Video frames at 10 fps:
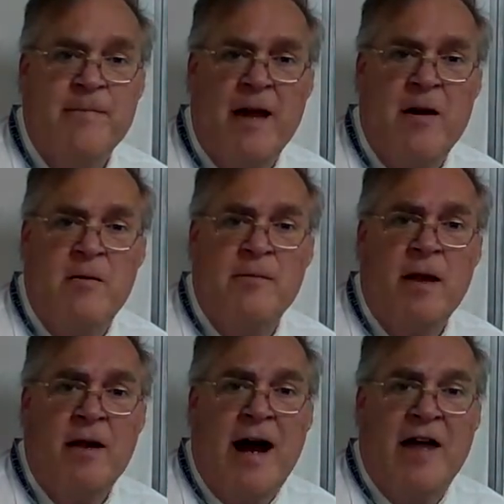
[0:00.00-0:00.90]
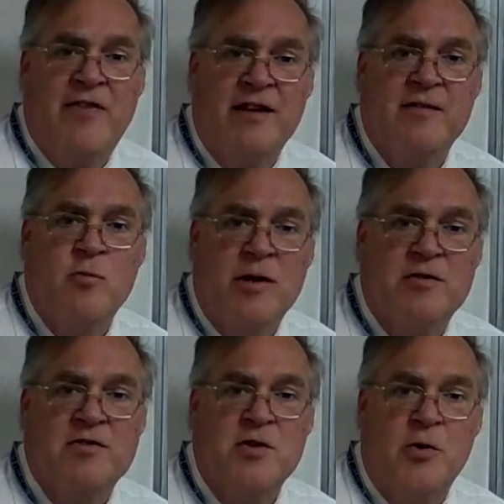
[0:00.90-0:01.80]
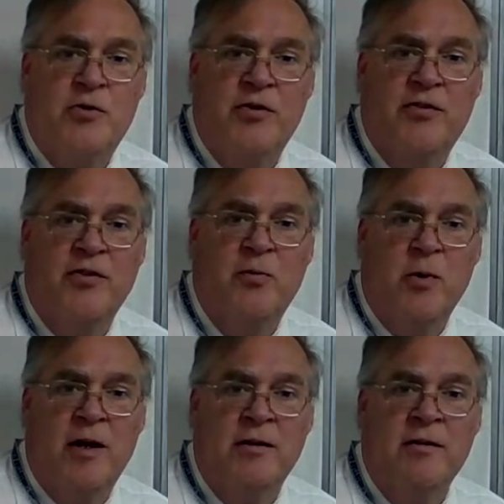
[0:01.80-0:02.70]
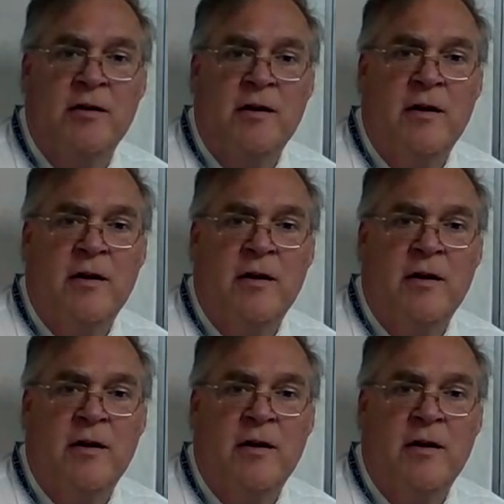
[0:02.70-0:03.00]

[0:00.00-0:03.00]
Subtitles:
no, I think the winter solstice is when